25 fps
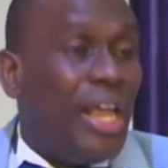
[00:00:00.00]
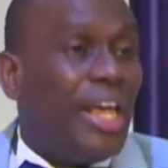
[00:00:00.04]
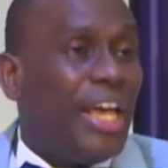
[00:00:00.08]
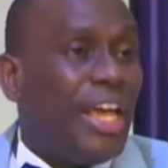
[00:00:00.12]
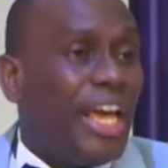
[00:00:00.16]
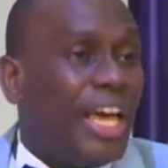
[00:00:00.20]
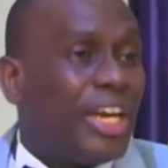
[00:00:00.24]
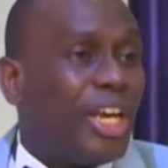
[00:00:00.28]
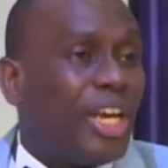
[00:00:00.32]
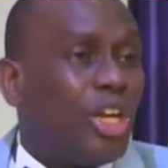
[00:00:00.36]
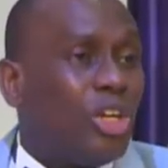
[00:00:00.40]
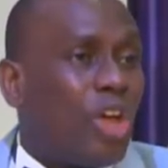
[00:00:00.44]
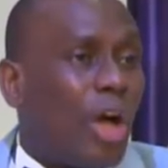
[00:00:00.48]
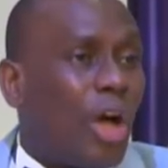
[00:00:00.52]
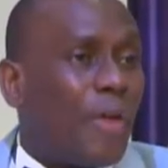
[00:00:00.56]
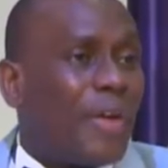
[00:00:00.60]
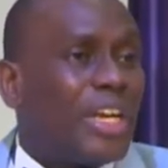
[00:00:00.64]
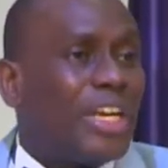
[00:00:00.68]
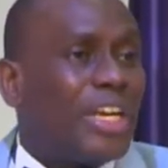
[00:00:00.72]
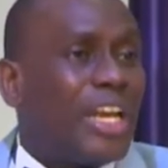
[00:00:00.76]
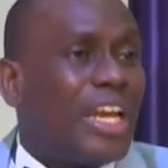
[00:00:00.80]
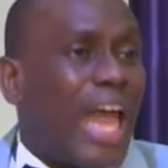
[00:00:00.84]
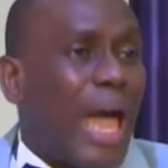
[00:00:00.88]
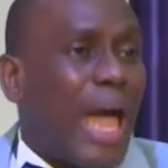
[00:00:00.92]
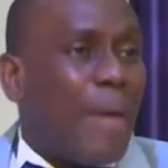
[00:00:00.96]
During
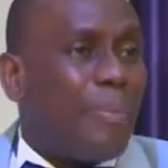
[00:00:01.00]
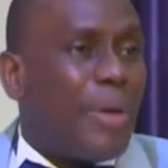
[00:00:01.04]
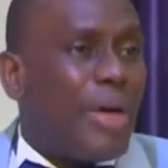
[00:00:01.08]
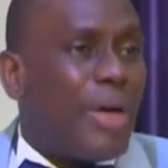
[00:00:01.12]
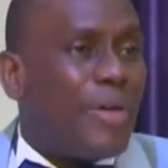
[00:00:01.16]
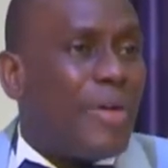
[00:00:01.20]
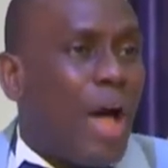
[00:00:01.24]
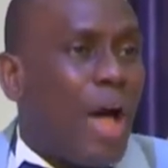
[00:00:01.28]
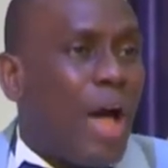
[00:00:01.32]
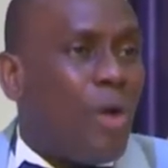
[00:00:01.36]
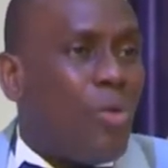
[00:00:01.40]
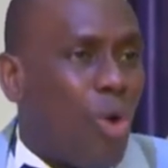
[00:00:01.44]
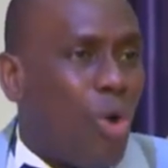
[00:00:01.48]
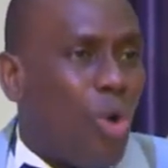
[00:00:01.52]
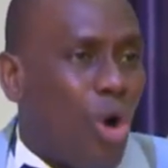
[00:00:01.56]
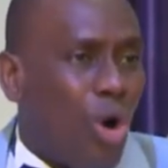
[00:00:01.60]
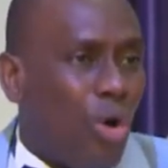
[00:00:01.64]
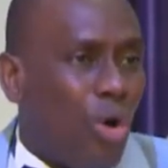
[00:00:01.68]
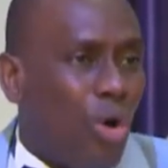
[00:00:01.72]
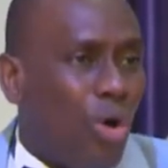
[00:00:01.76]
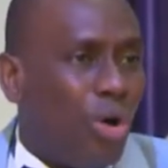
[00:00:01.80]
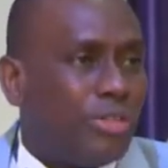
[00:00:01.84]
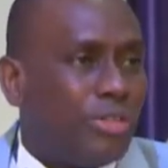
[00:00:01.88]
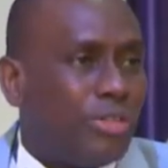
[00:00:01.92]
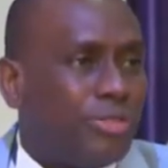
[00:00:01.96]
the Liberian
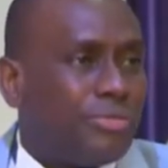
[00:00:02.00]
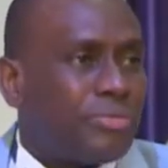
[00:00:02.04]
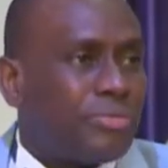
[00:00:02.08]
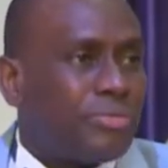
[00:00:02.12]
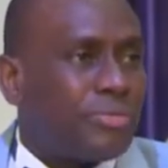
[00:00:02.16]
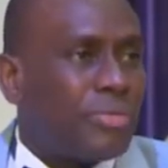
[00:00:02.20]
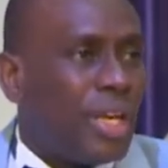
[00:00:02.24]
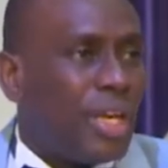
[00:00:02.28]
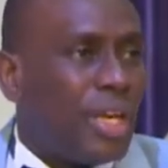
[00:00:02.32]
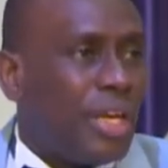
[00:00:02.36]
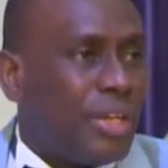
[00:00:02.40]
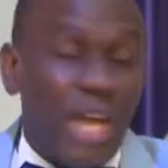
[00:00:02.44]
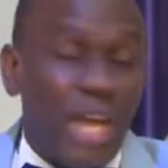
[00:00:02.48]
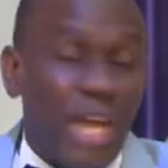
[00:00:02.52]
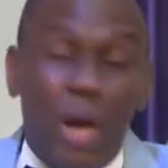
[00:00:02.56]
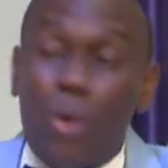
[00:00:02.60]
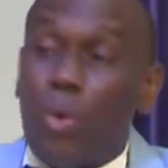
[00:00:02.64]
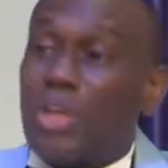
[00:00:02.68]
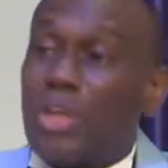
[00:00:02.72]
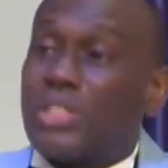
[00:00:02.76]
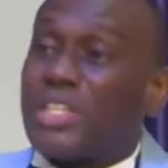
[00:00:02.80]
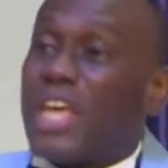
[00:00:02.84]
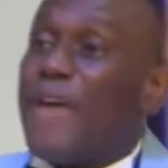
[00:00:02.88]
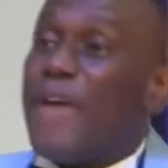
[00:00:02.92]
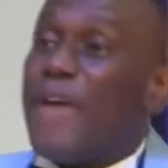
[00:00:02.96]
War, there was a